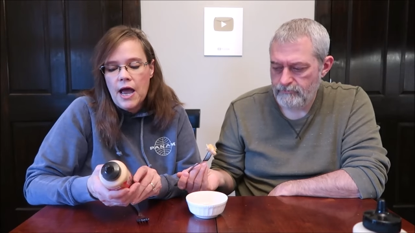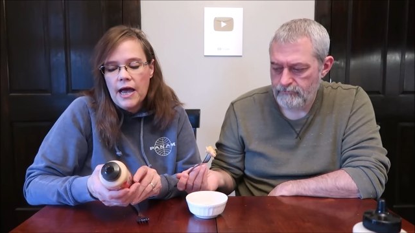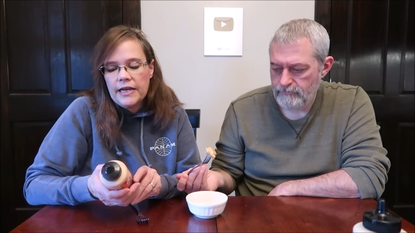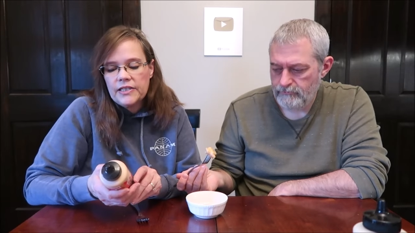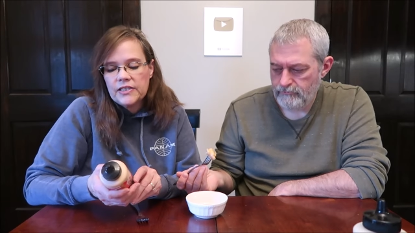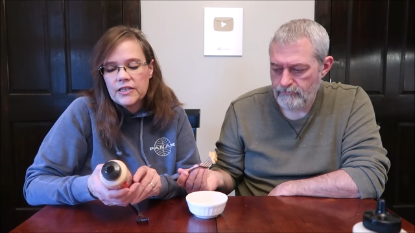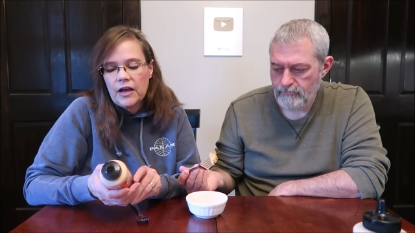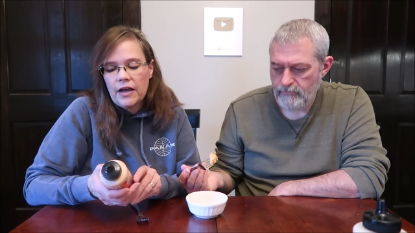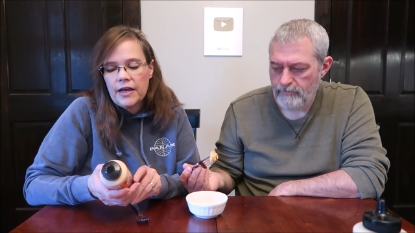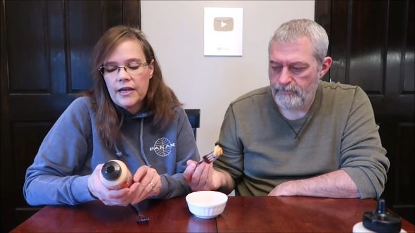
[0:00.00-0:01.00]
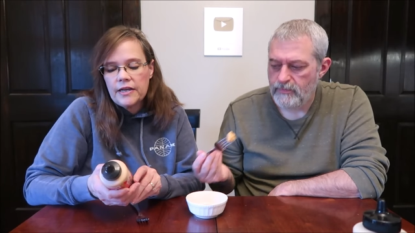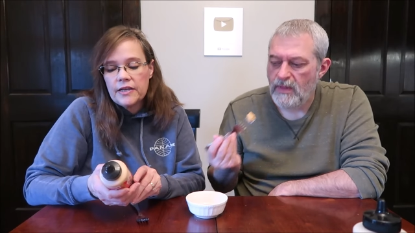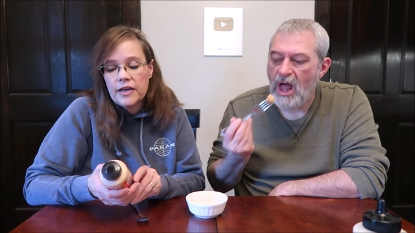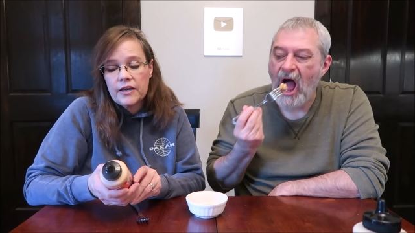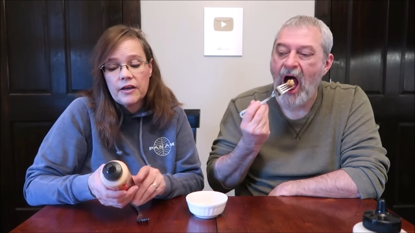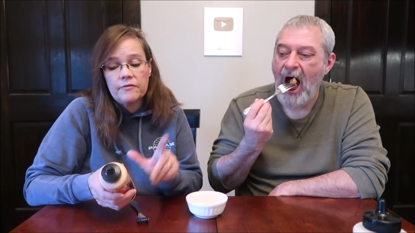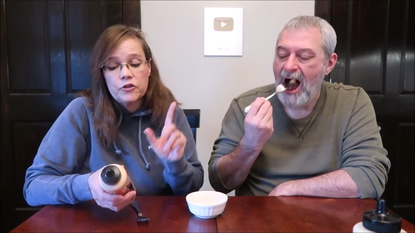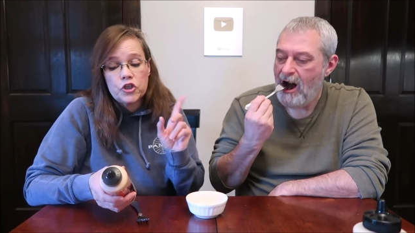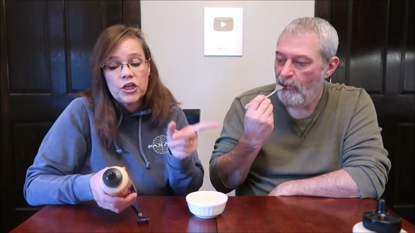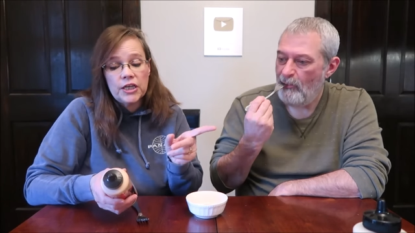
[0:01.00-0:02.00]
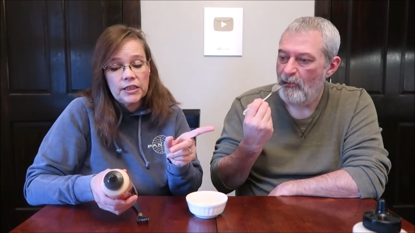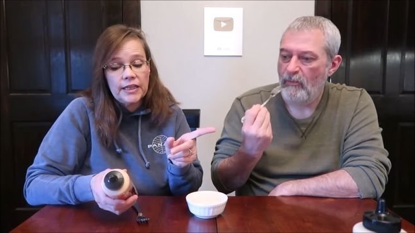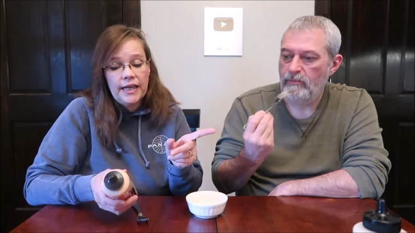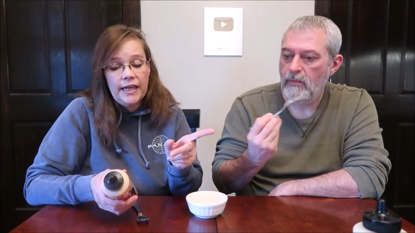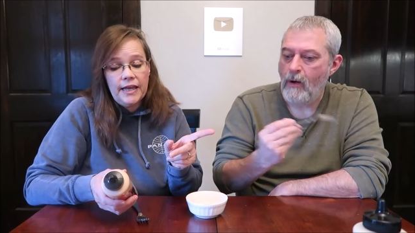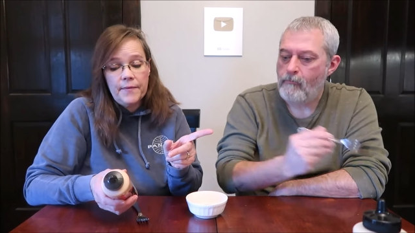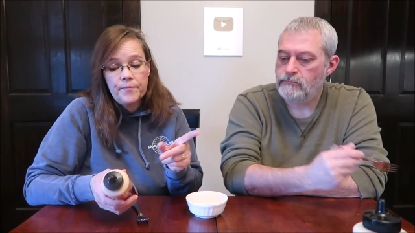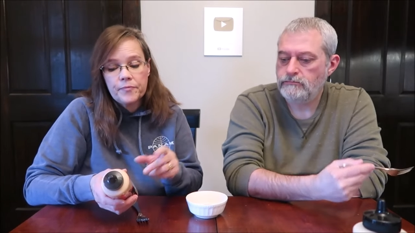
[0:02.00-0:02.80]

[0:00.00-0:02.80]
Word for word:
Speaker 1: a side kick of chili,